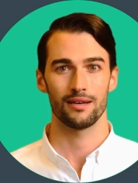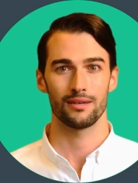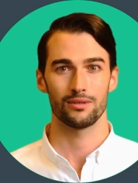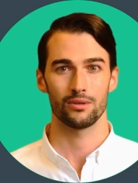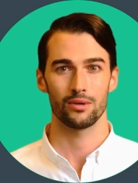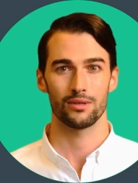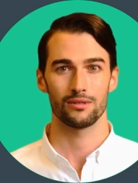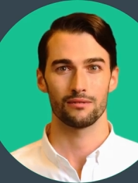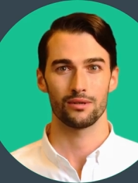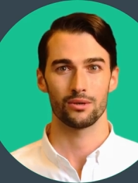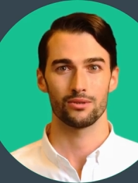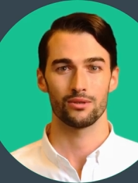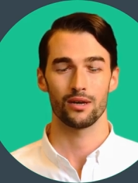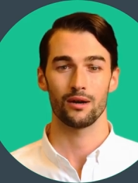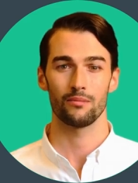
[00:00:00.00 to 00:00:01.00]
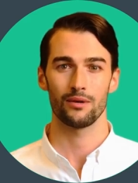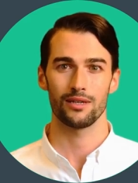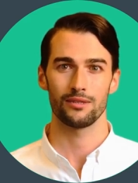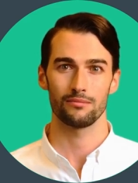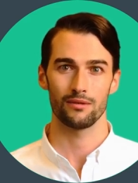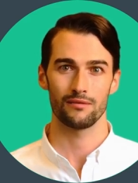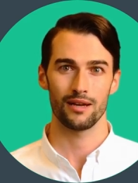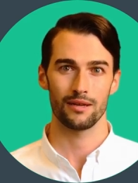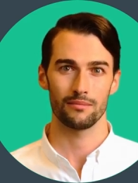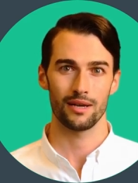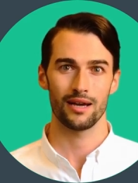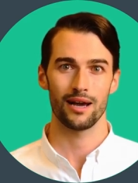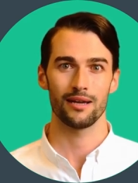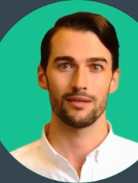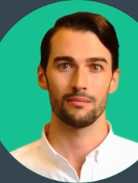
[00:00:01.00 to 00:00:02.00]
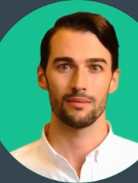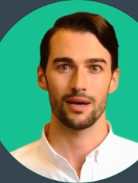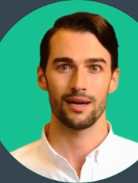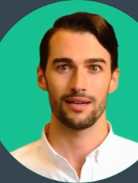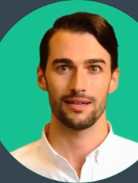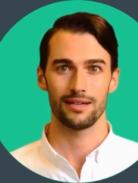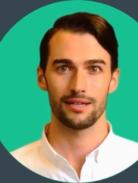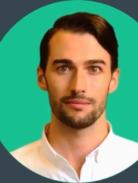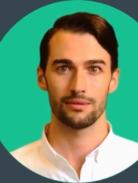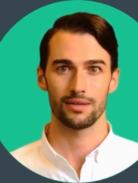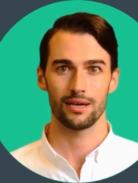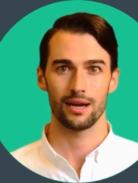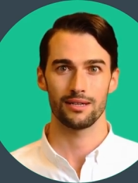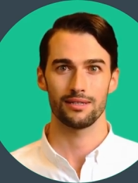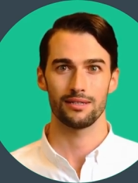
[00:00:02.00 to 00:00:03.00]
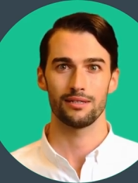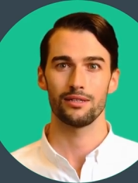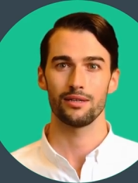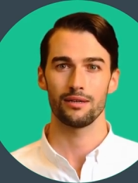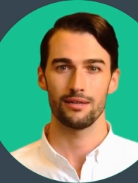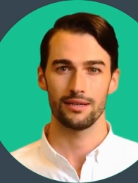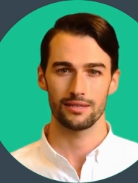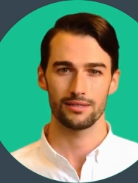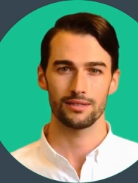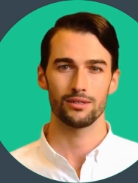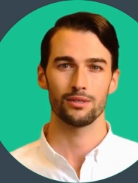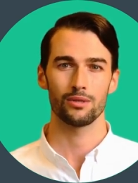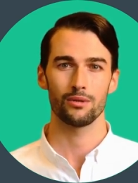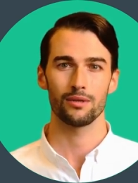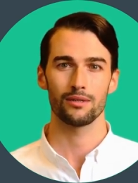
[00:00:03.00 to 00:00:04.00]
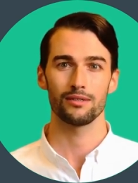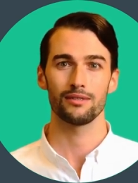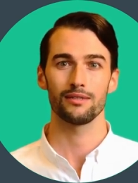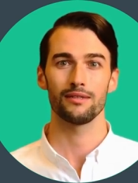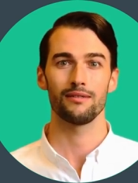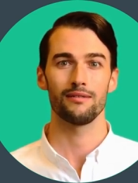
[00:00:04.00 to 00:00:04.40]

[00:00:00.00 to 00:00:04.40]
so let's filter on risks provided by Akamai API security as the source.